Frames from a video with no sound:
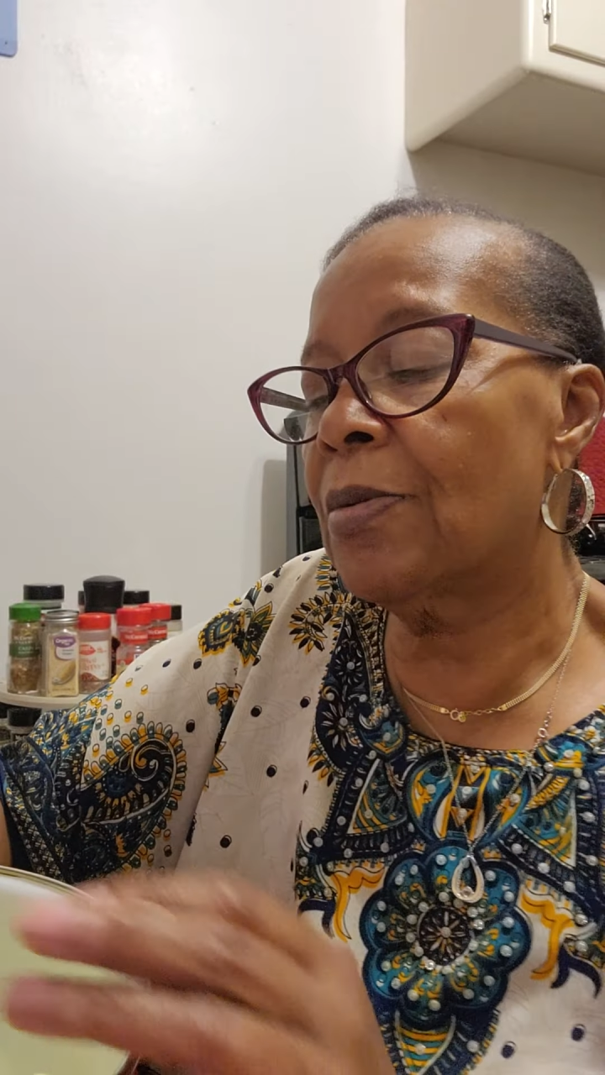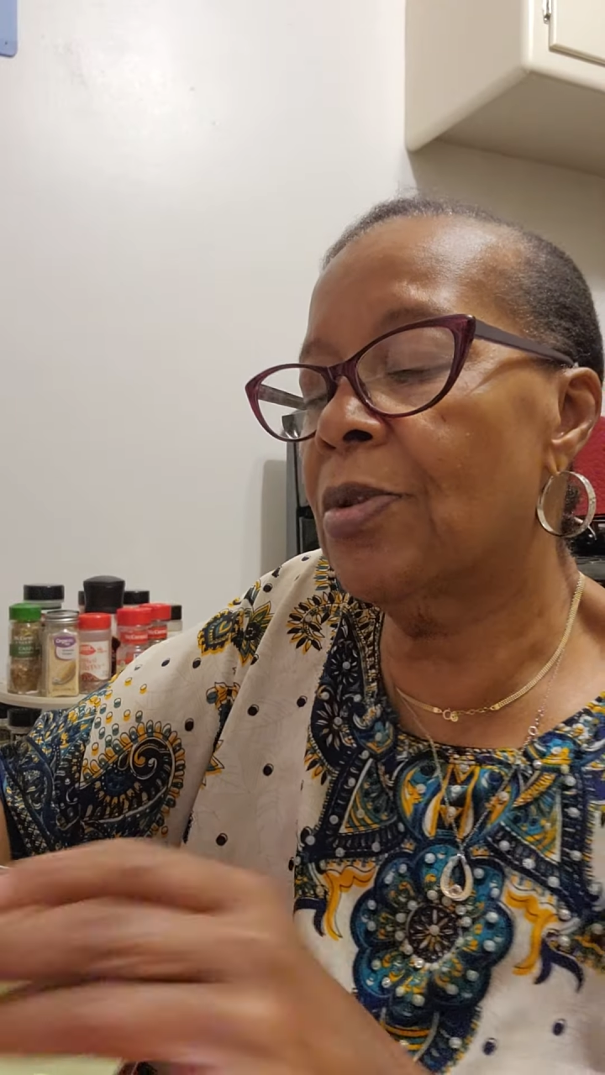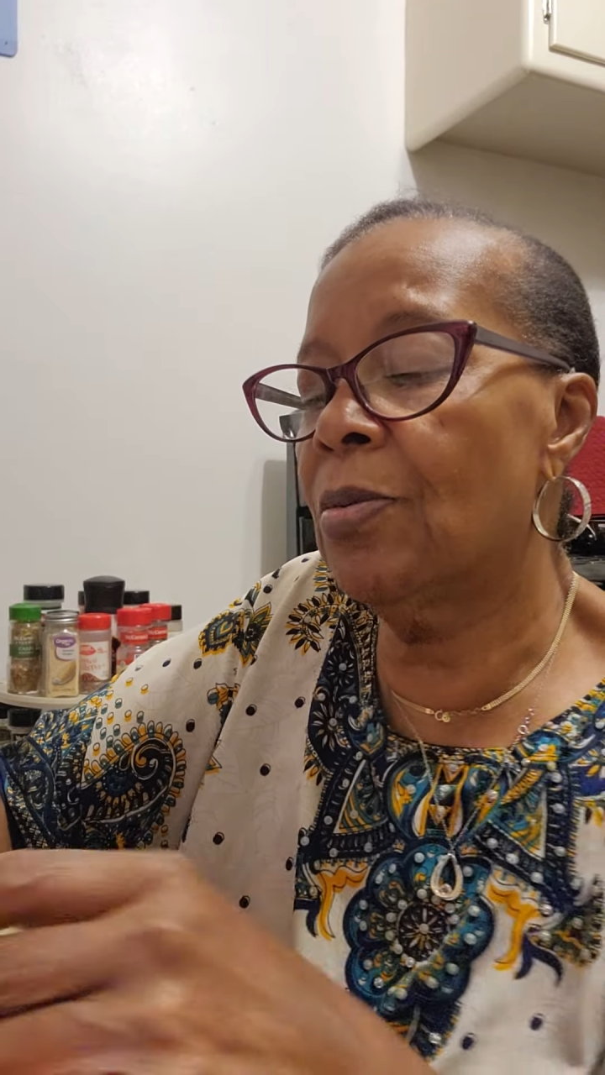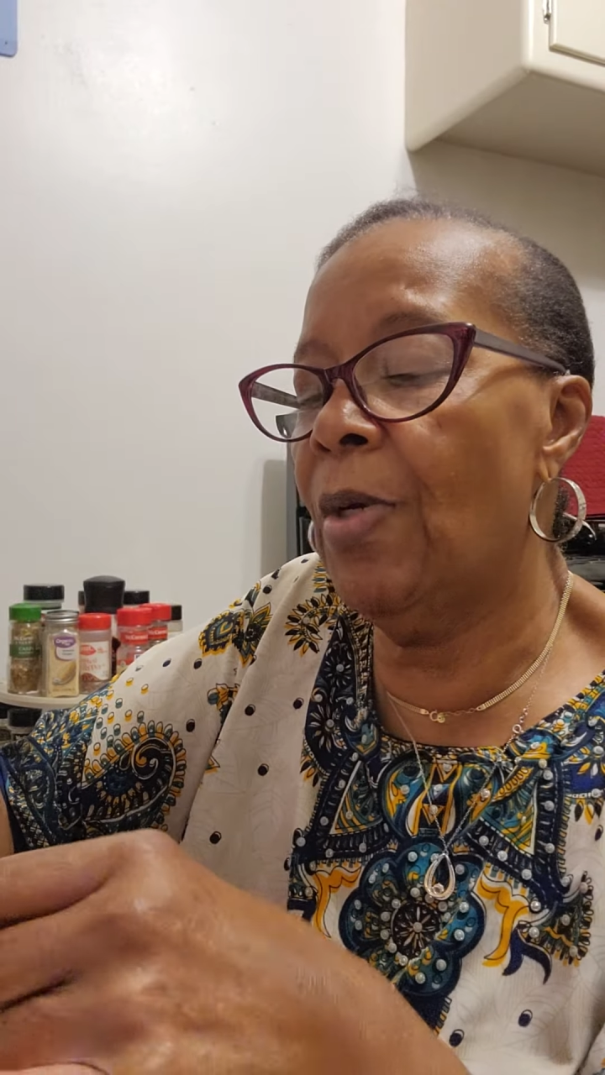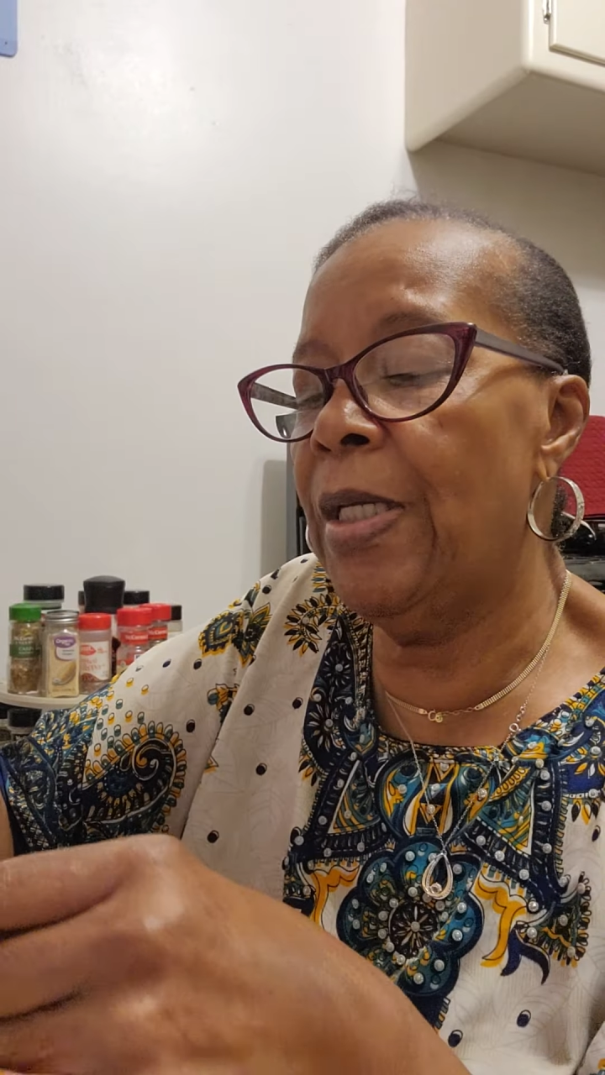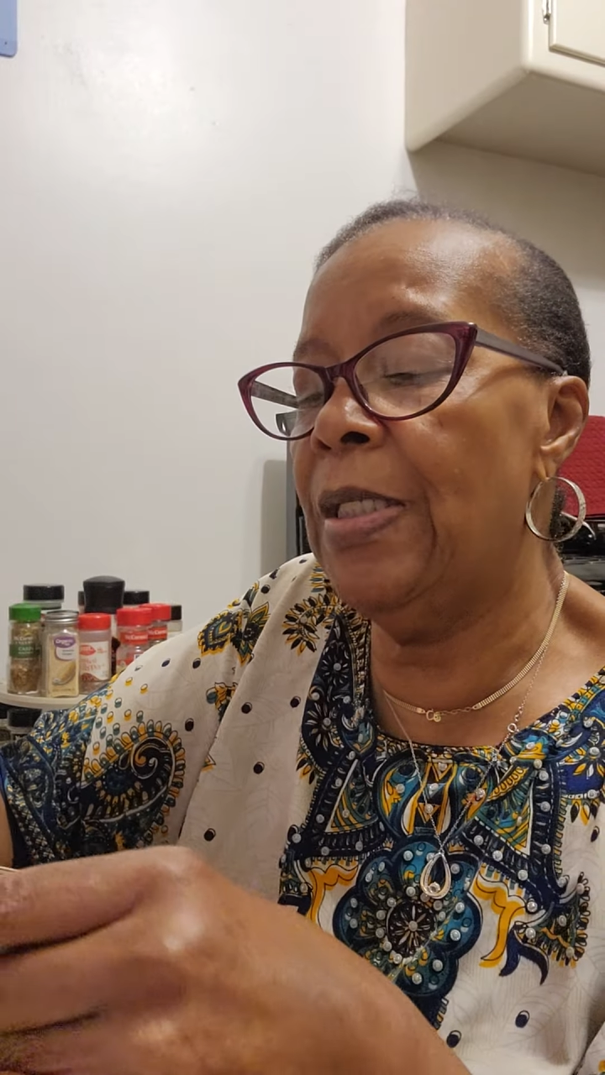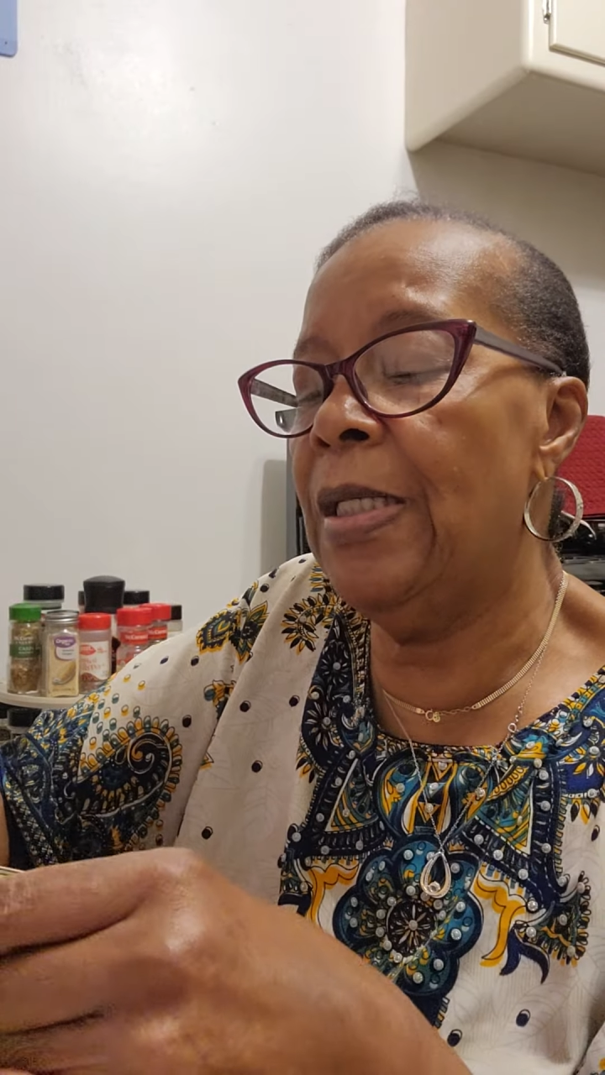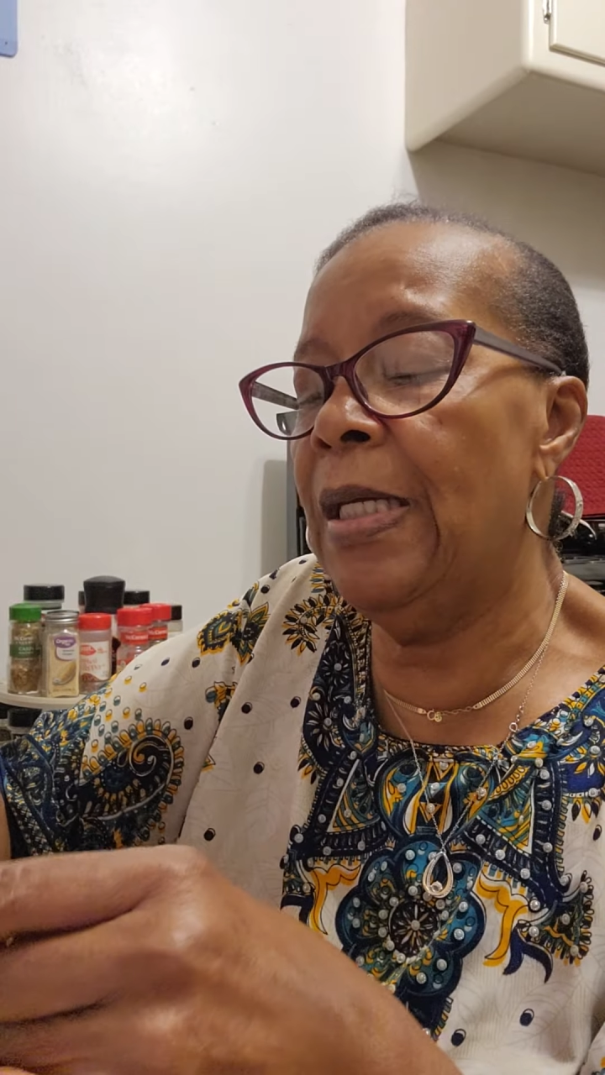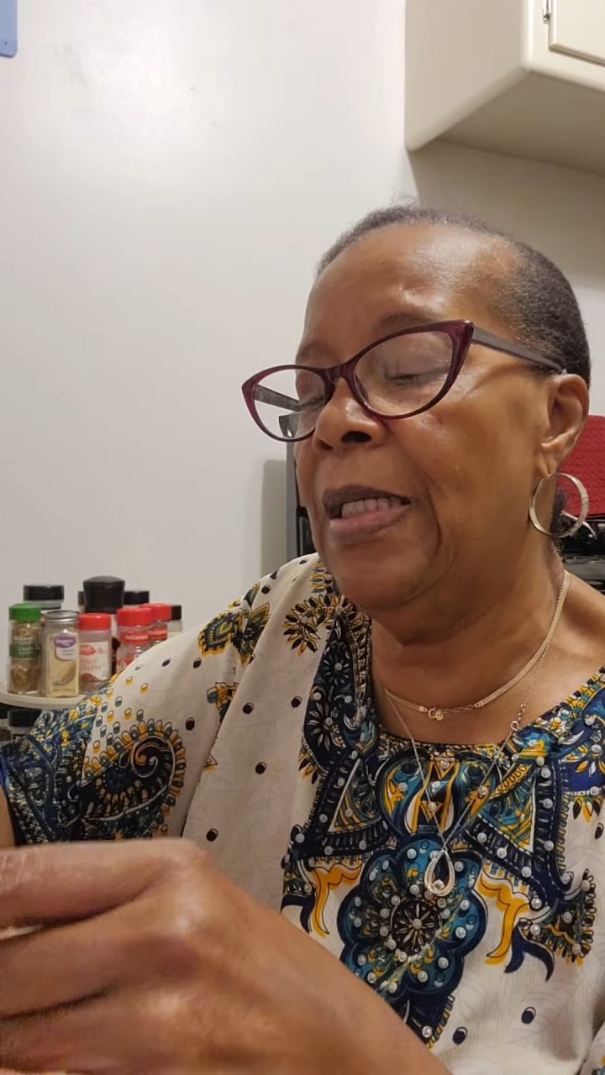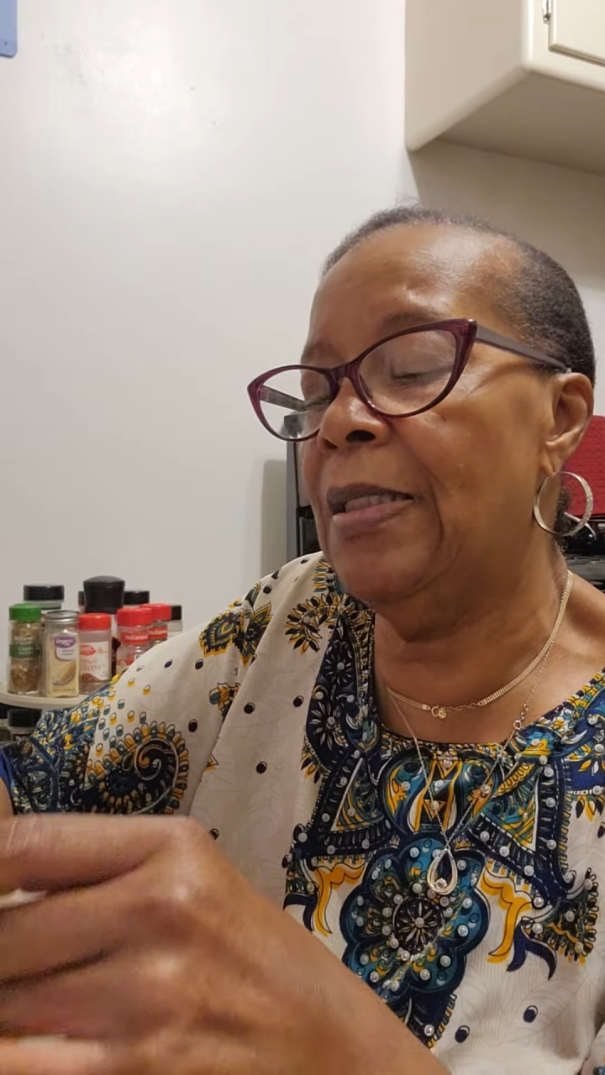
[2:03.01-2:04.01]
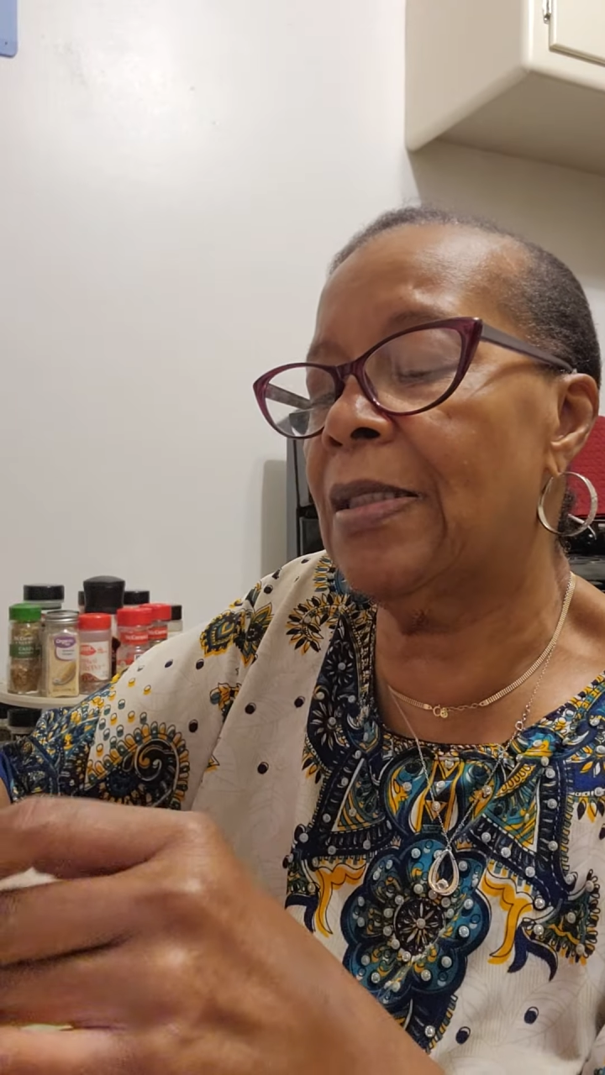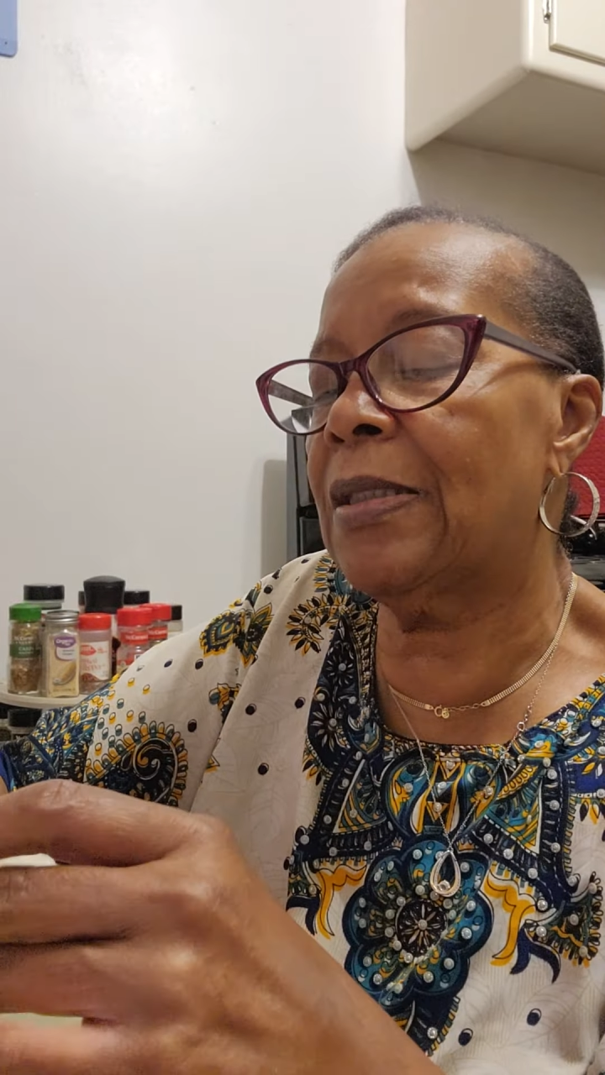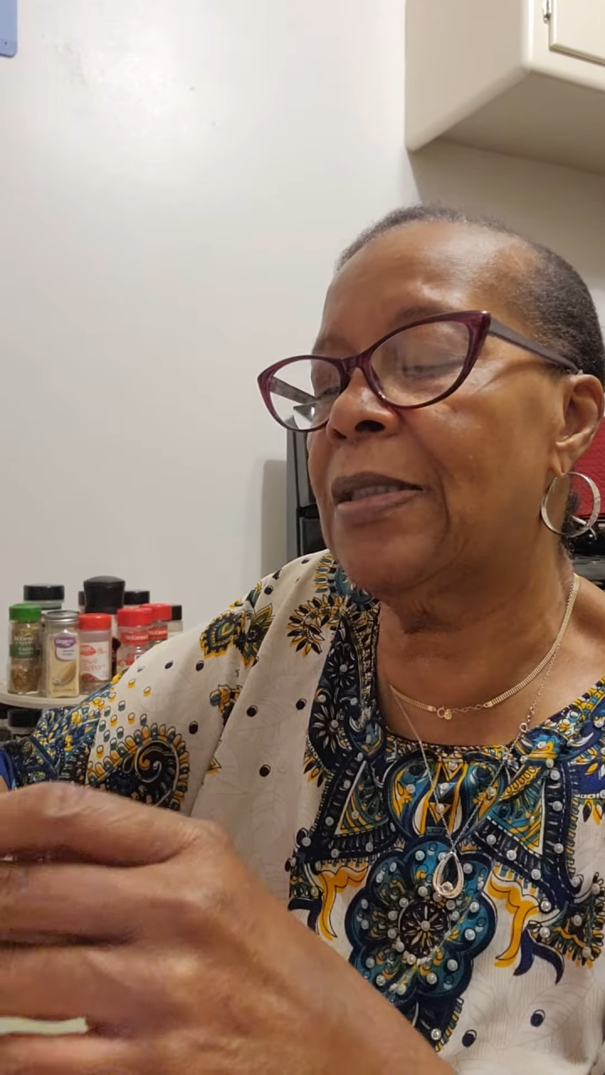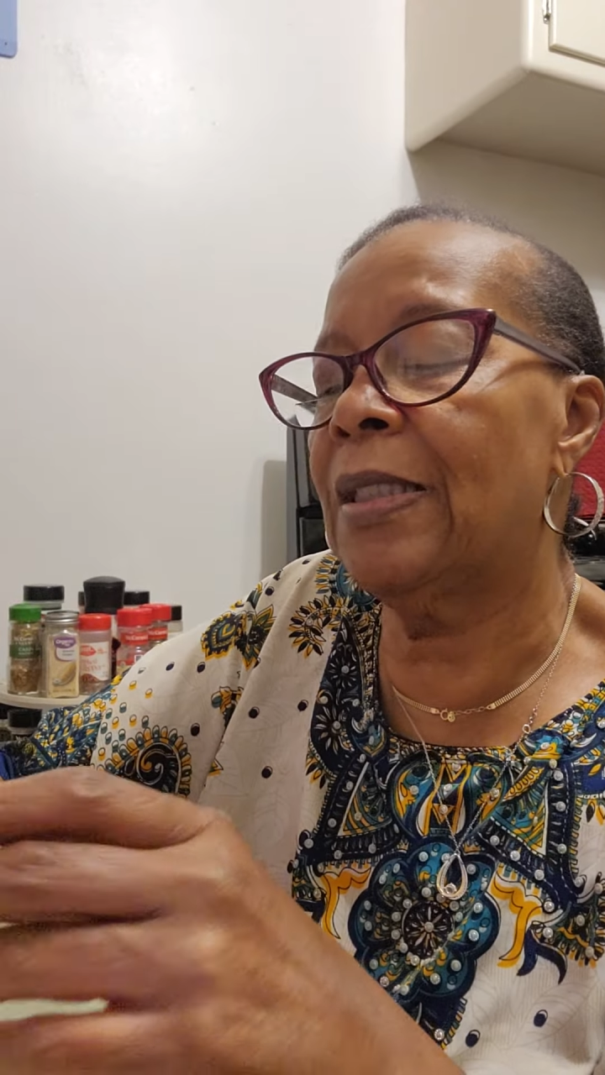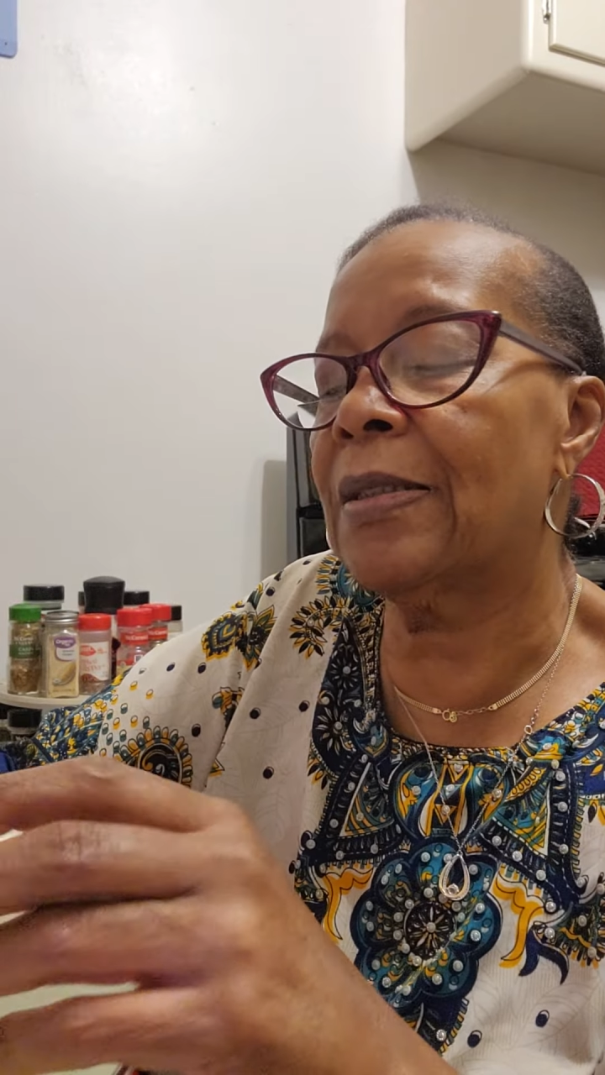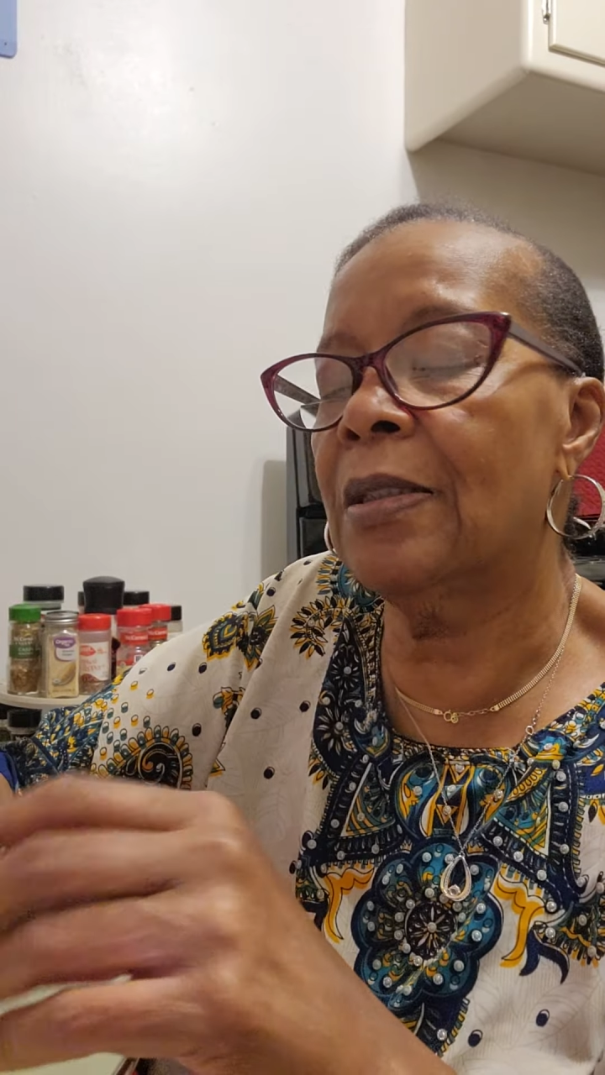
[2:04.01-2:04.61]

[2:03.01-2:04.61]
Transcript: to Raynette's